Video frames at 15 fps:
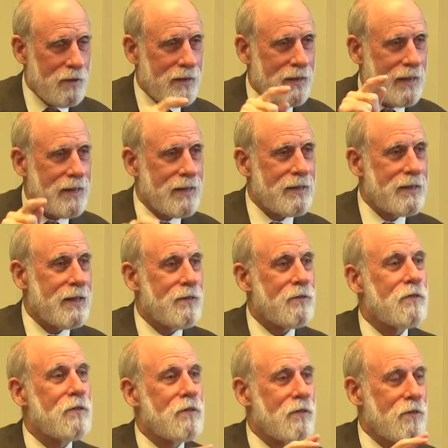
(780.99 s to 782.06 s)
in England is
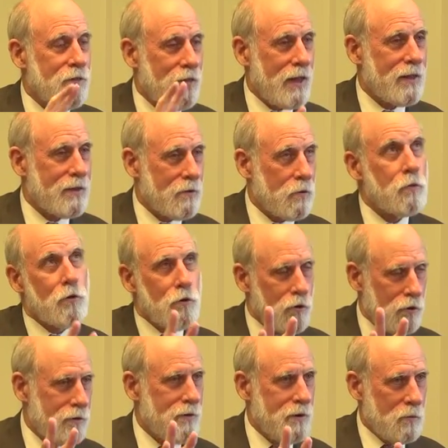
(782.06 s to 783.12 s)
the second or
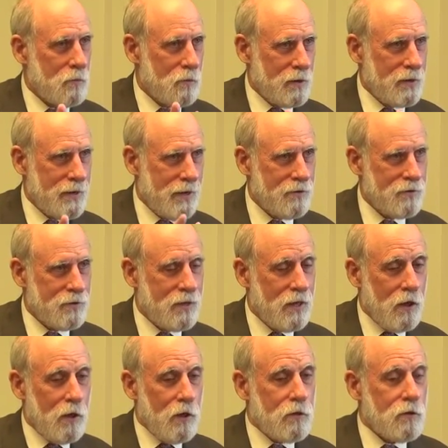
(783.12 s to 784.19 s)
third implementation.
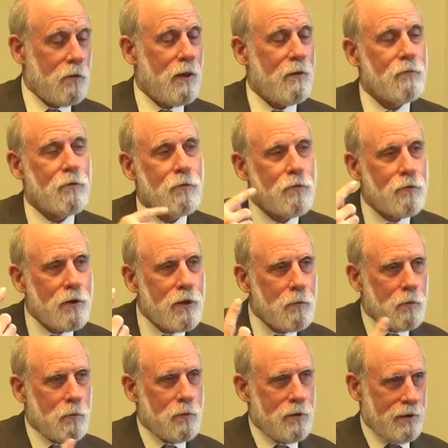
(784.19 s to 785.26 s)
So we have three
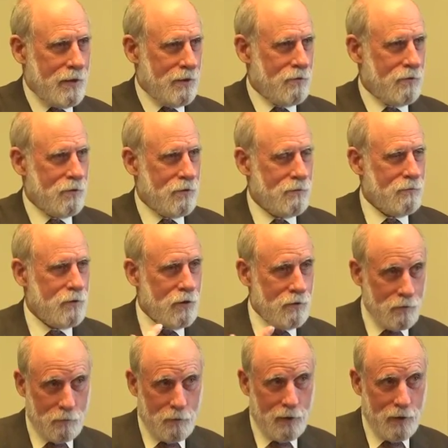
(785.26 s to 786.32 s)
implementations of T
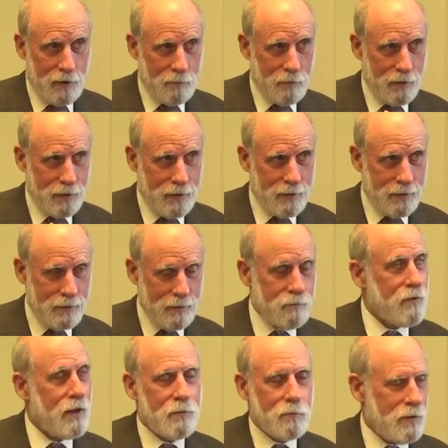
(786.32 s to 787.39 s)
C P I P. In
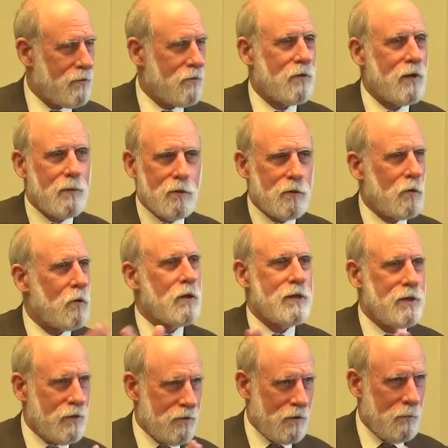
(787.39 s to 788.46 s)
fact, by this time, it's only
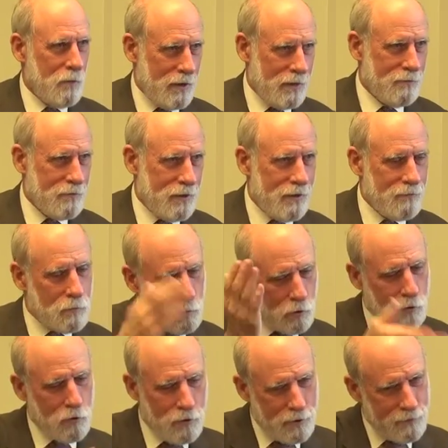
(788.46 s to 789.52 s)
T C P. We haven't
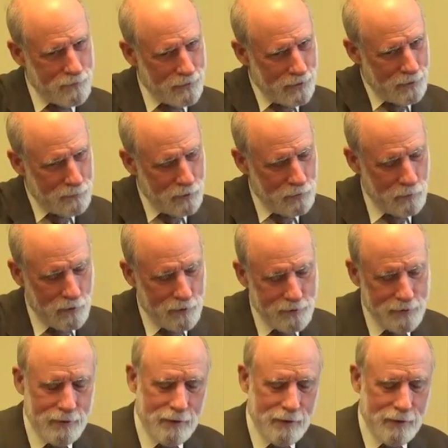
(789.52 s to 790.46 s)
broken off the I P part.